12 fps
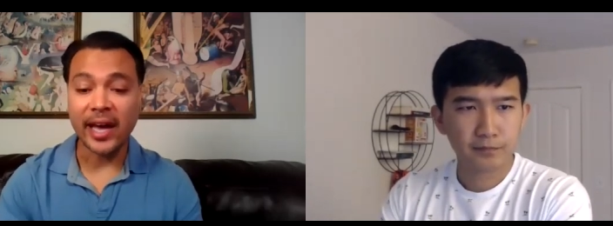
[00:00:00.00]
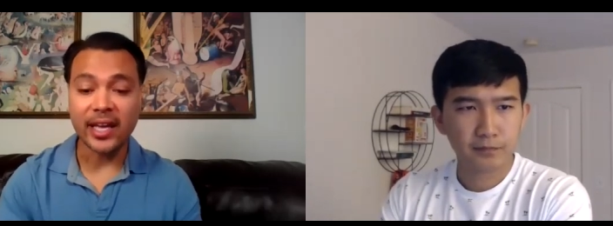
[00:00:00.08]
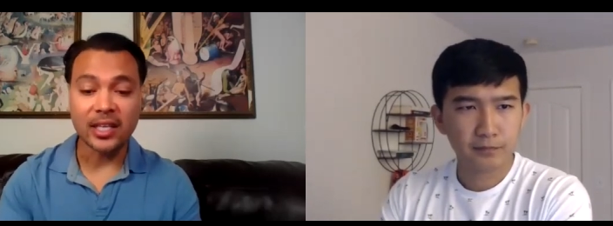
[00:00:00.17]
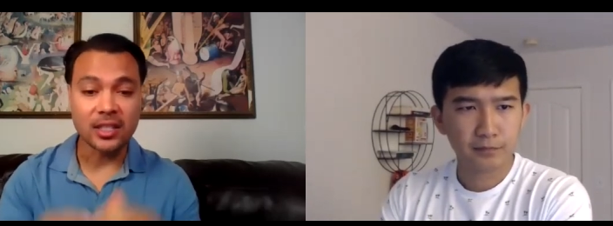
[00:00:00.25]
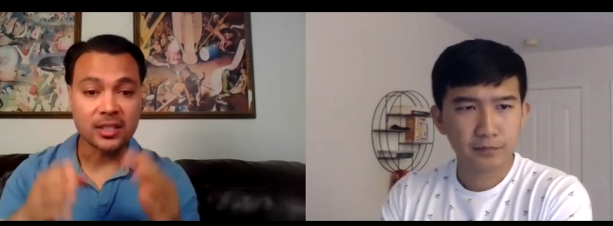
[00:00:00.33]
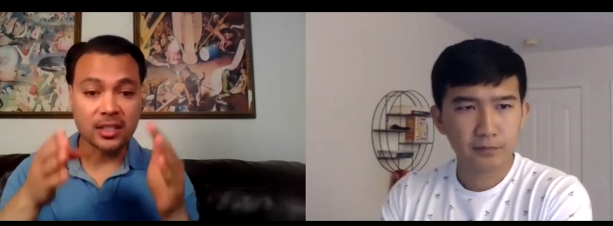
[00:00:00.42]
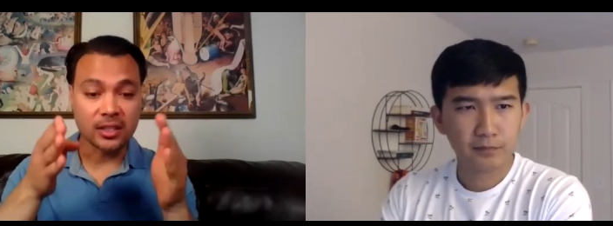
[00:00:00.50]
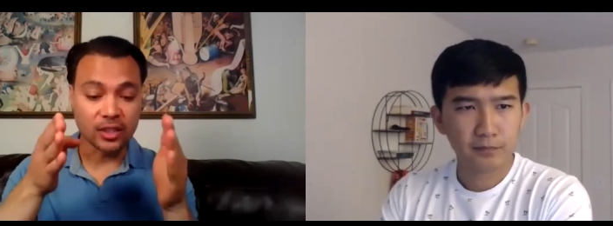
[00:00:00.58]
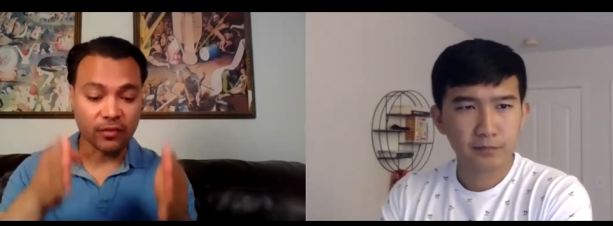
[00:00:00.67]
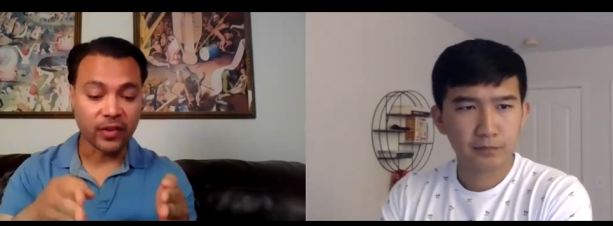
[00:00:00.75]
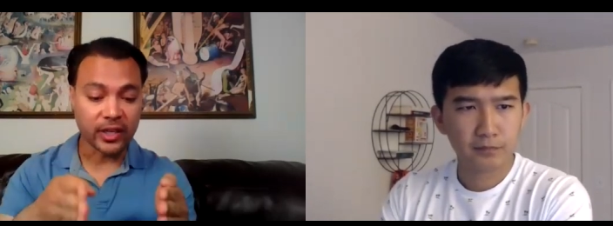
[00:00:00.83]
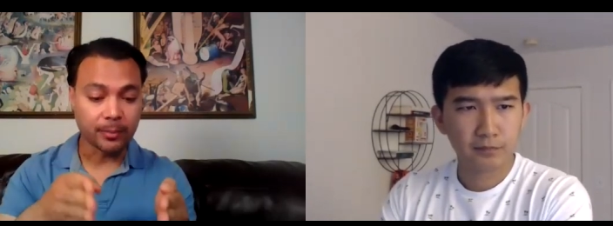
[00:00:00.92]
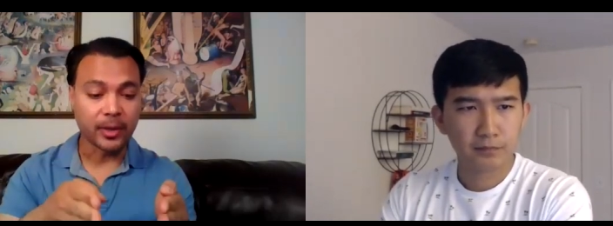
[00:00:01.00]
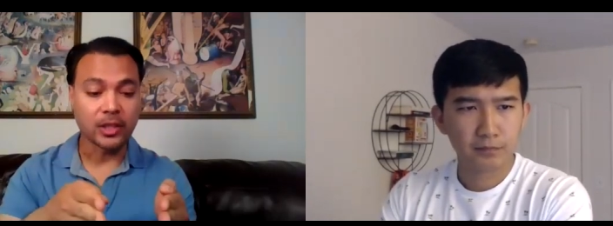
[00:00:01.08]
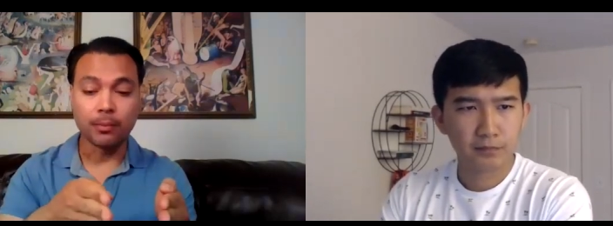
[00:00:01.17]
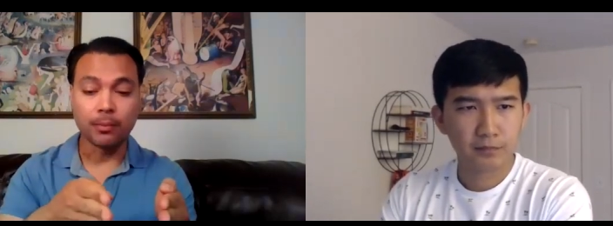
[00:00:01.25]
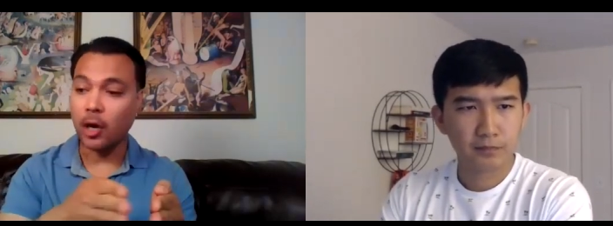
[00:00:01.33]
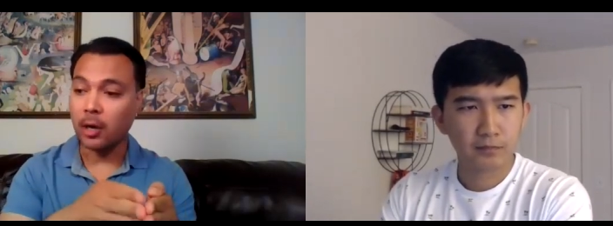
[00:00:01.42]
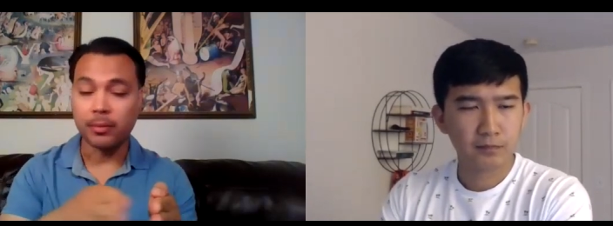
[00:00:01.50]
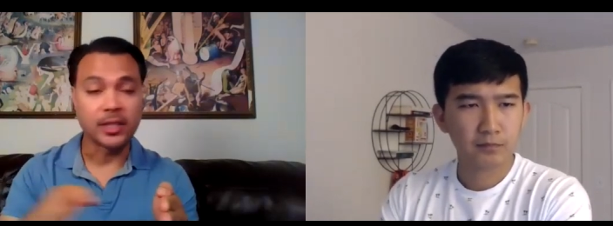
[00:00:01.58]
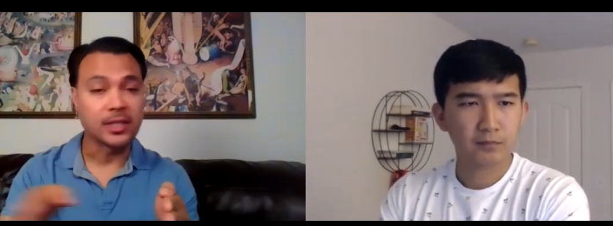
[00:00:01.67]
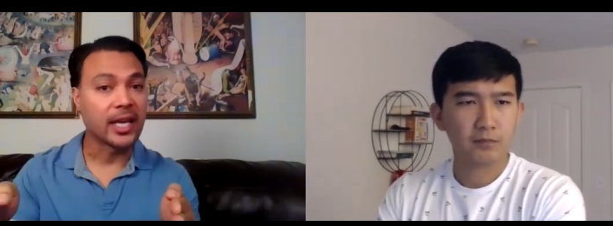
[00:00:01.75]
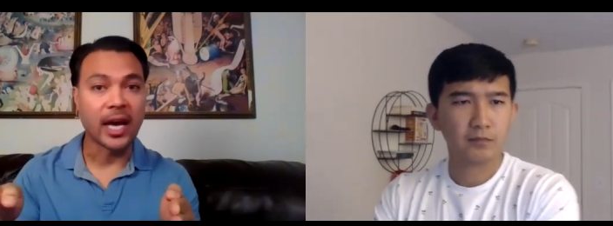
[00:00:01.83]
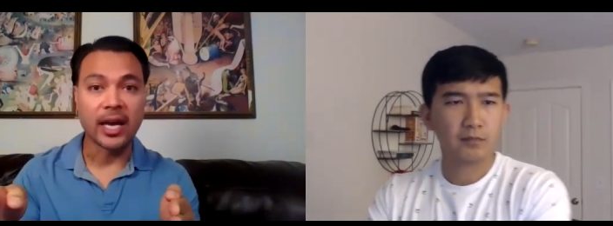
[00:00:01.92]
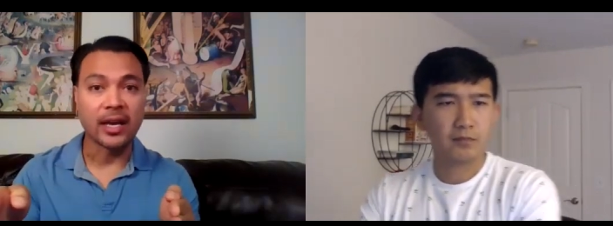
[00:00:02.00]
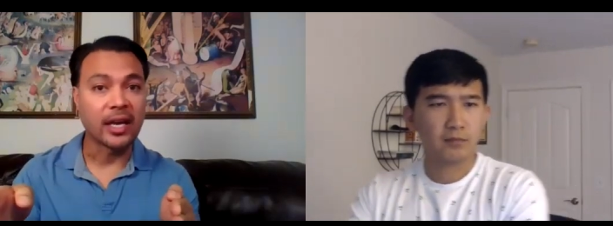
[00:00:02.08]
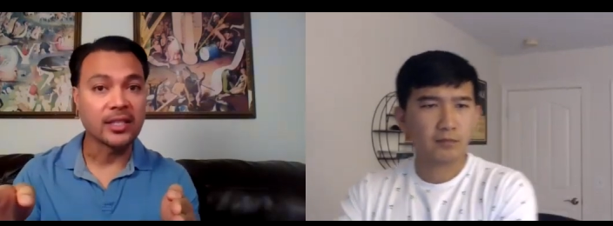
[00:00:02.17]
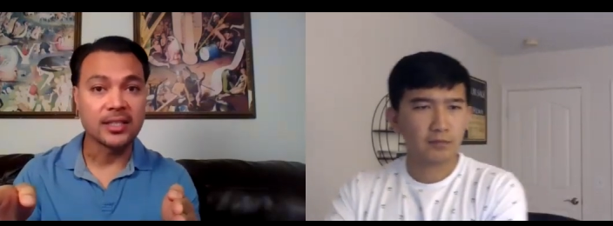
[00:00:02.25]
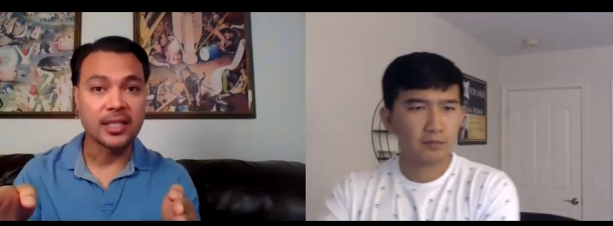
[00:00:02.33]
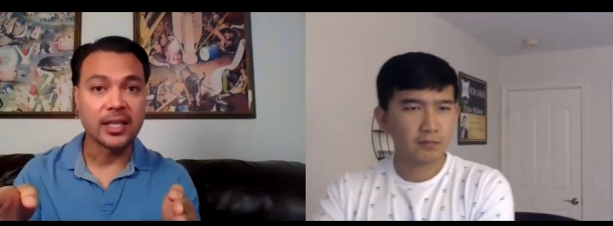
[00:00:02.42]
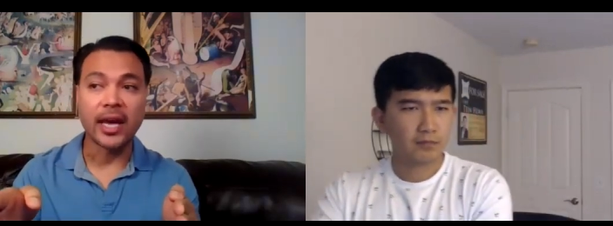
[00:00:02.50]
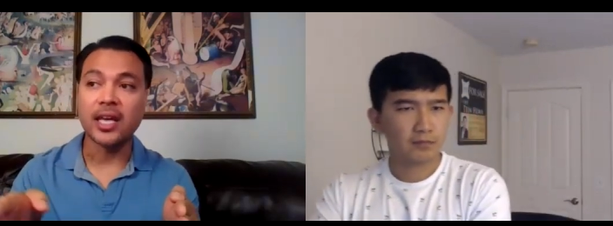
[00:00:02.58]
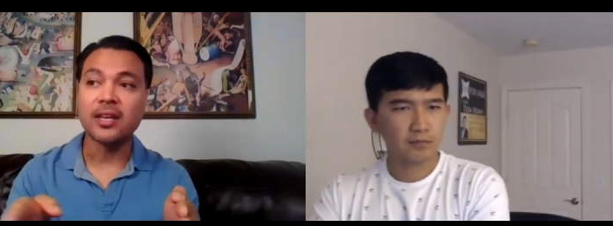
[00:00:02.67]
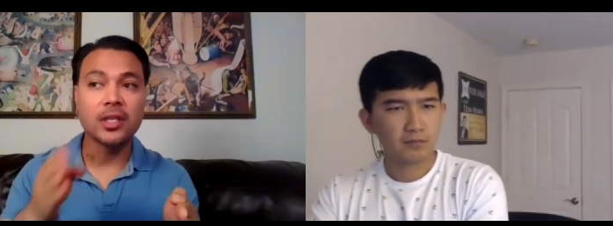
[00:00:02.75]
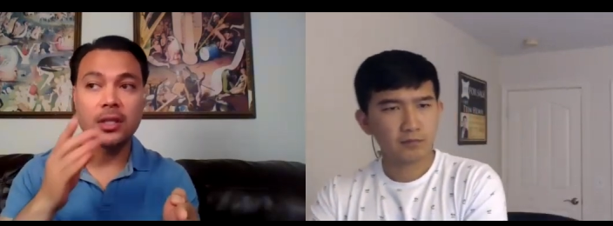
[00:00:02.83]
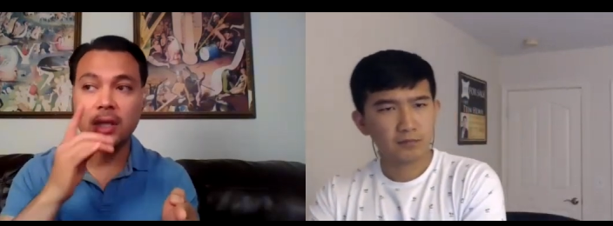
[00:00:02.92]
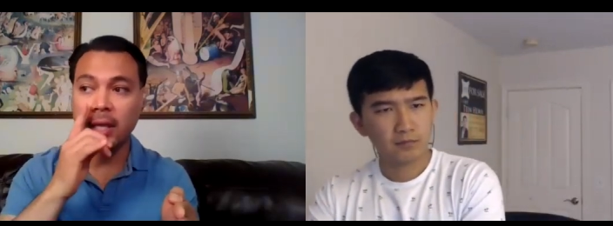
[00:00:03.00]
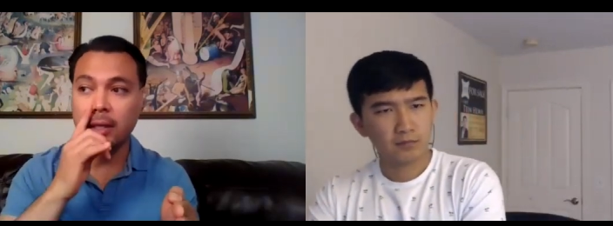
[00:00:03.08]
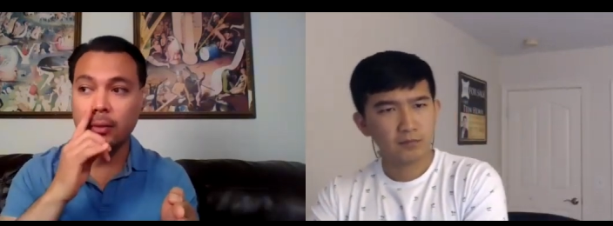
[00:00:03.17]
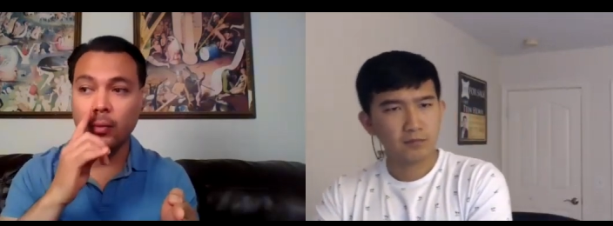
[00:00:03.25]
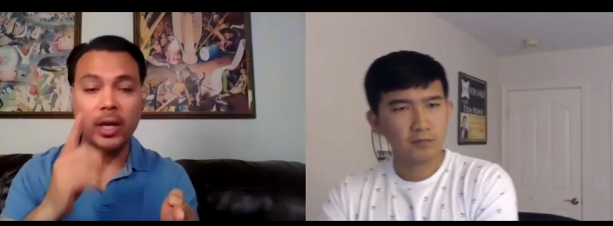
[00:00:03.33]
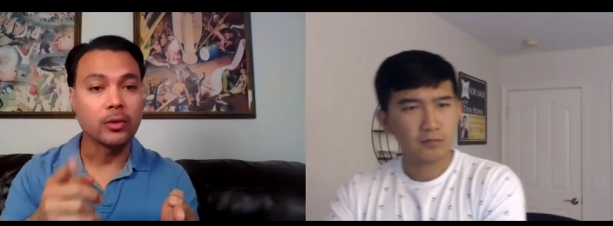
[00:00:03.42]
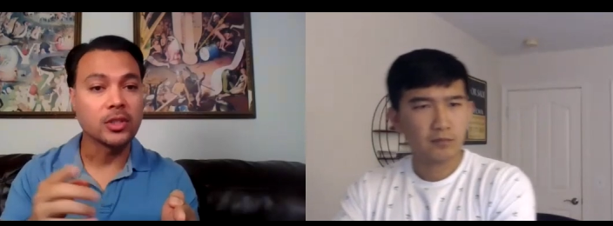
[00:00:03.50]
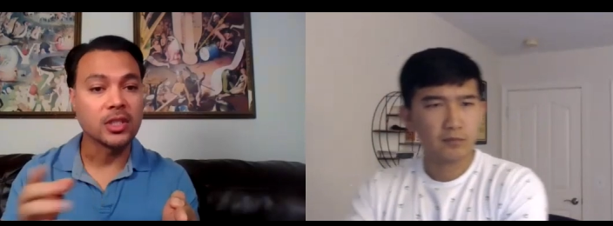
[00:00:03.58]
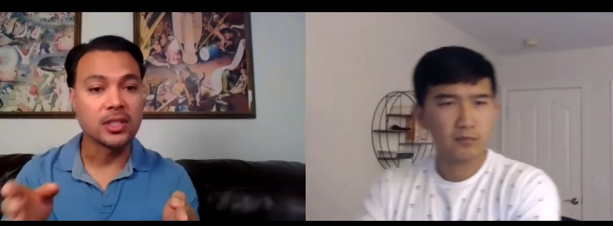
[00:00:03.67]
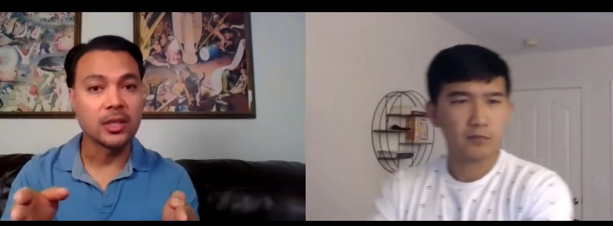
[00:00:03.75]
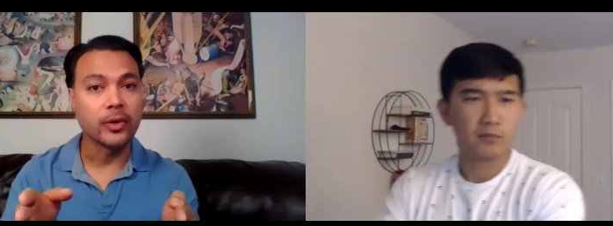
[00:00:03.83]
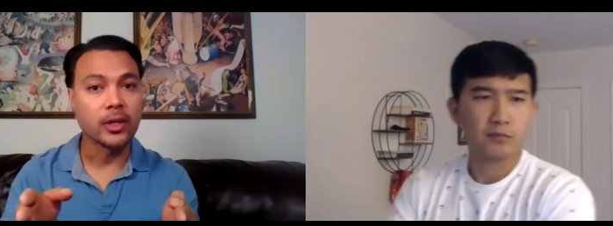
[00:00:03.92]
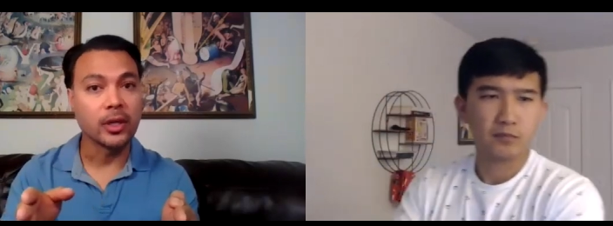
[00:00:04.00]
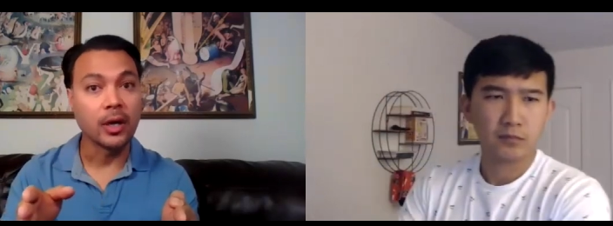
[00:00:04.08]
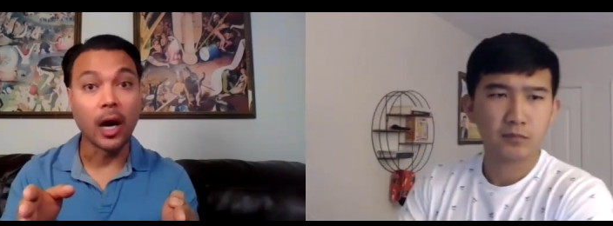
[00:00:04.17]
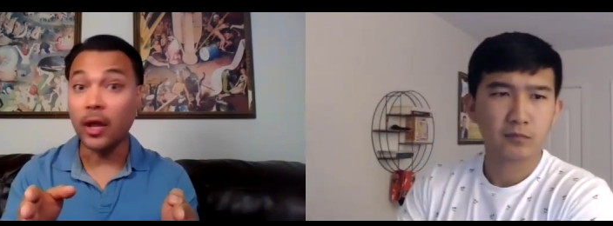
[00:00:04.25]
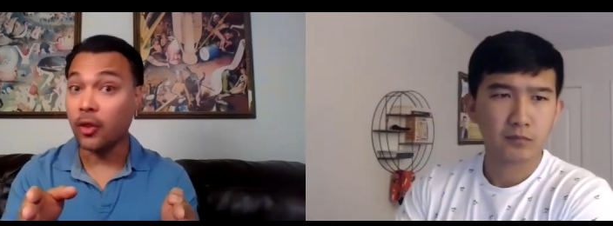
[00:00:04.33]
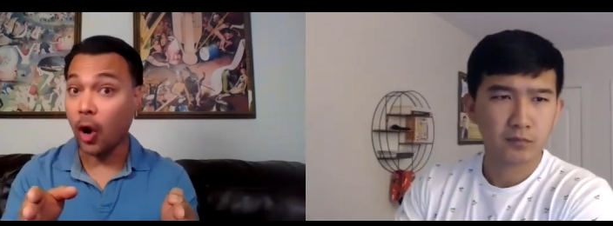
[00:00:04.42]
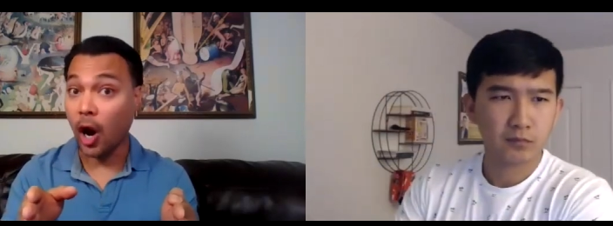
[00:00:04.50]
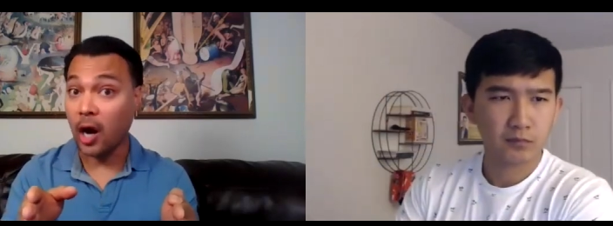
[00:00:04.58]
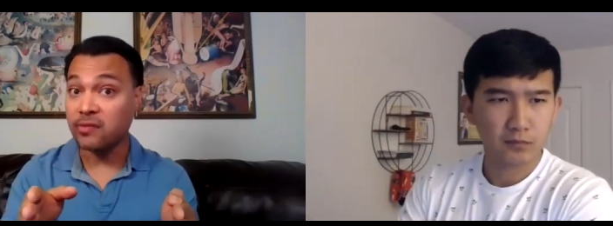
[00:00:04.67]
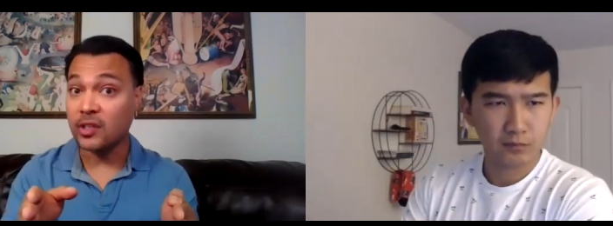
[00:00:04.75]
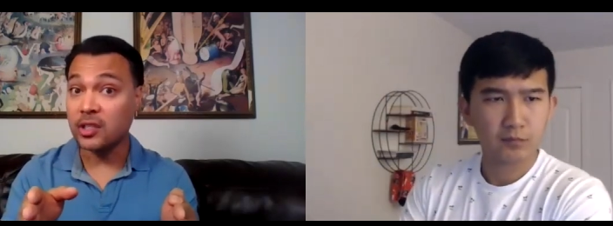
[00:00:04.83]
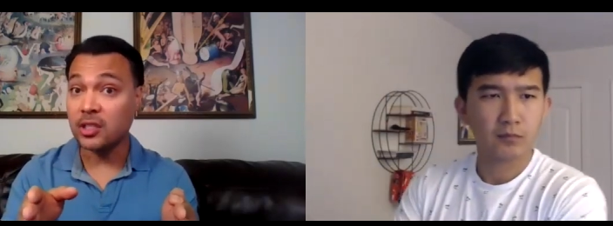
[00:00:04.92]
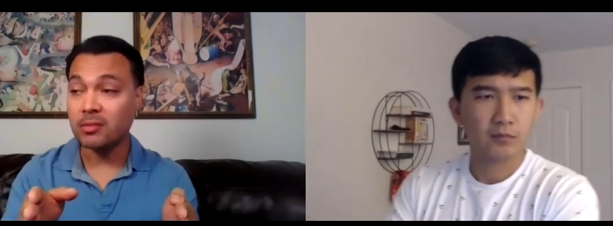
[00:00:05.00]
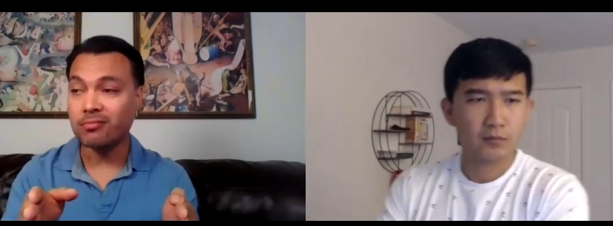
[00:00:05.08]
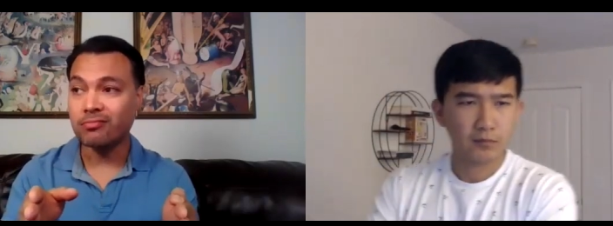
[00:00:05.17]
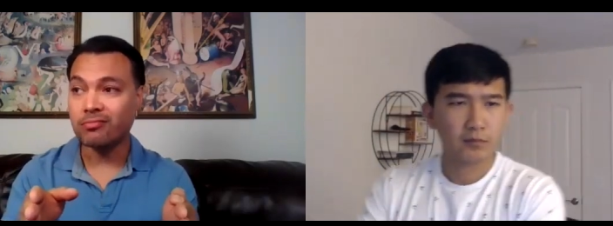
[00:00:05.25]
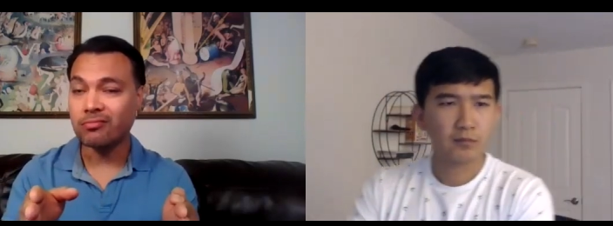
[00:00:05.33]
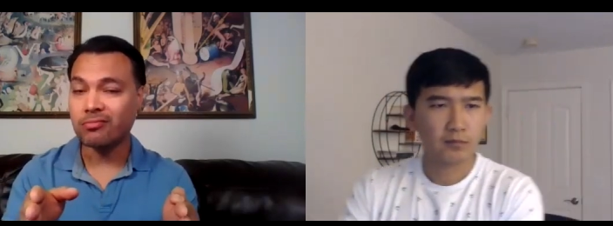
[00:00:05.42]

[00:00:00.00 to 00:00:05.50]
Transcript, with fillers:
Speaker 1: that is your fundamental purpose. And I, I see that even like when I was considering other offers,